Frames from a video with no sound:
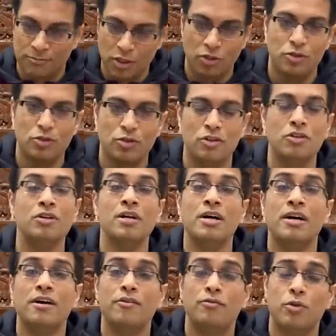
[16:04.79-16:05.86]
Good to go.
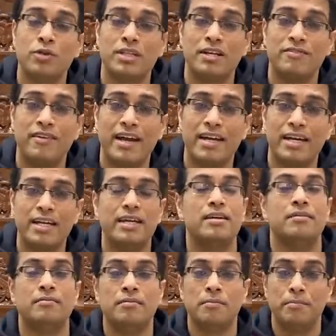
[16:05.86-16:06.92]
Fourth and
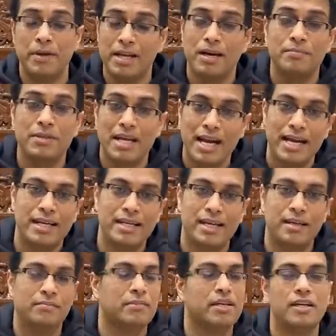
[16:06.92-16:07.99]
finally, pick up the right
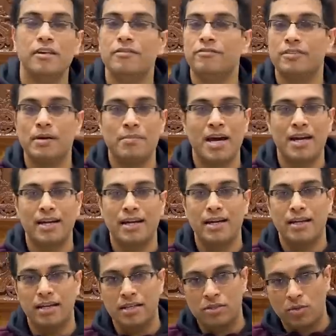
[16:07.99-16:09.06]
time. If the market
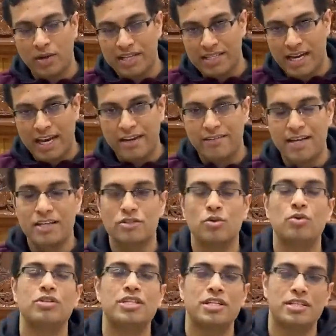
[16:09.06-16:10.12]
is going sideways,
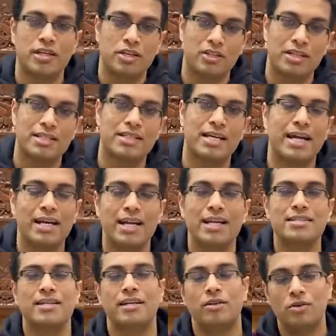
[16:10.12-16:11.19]
don't just sit on the
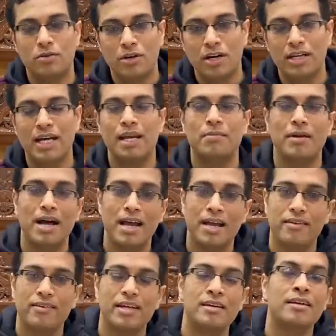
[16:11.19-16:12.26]
sidelines that, you know what, I'll buy
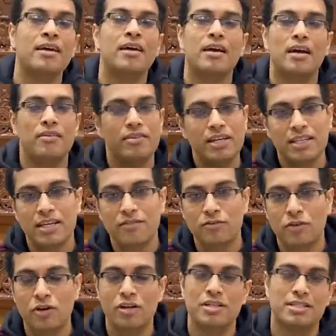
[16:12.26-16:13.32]
when everything
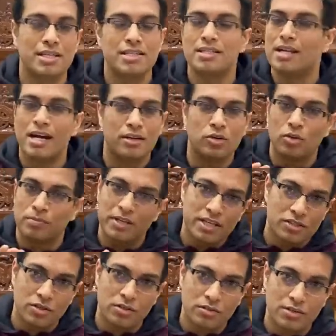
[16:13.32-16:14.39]
falls, this, that. No,
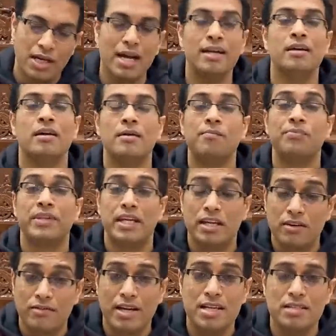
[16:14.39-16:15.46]
please don't do that.
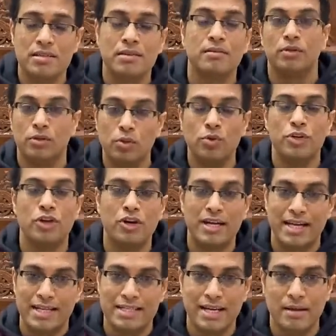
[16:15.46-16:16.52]
Invest, do your
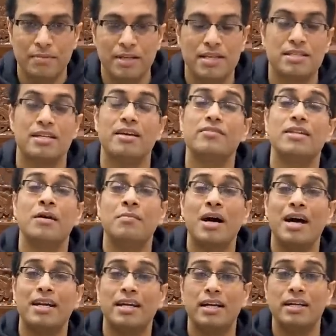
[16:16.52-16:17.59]
SIPs. If the
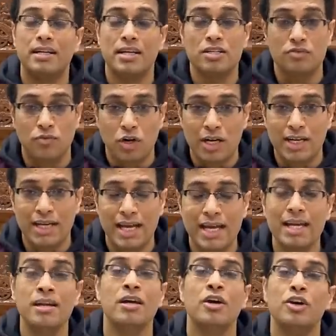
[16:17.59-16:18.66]
market is
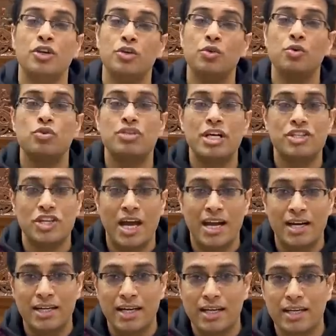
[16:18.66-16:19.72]
volatile, use the
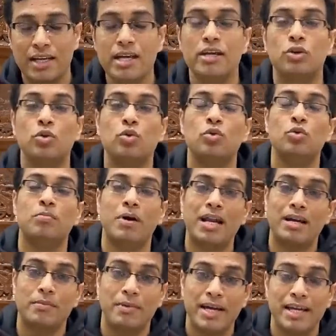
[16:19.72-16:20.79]
channel technique to do
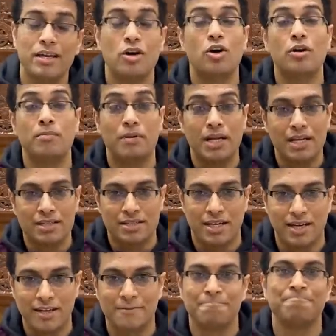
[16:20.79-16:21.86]
bulk buying or bulk
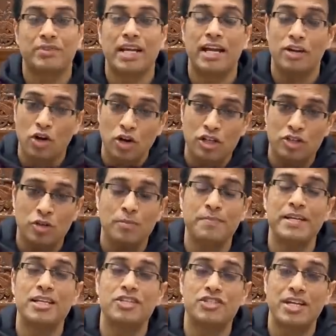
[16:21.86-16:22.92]
selling. And also
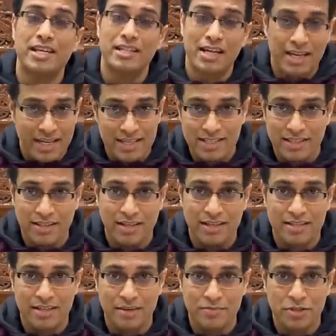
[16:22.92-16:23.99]
please check the links in the
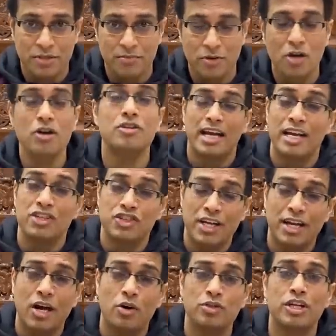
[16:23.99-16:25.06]
description box and
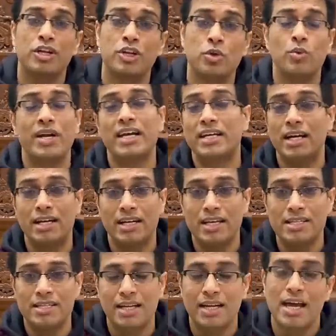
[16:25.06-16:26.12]
check out the curated
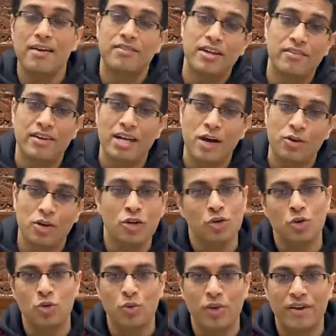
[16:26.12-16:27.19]
list that I've given out on
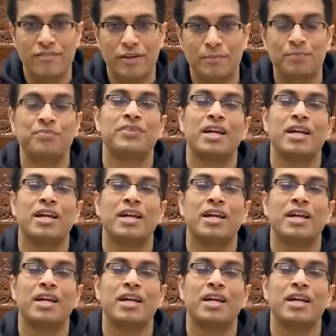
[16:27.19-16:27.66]
Cuckoo FM.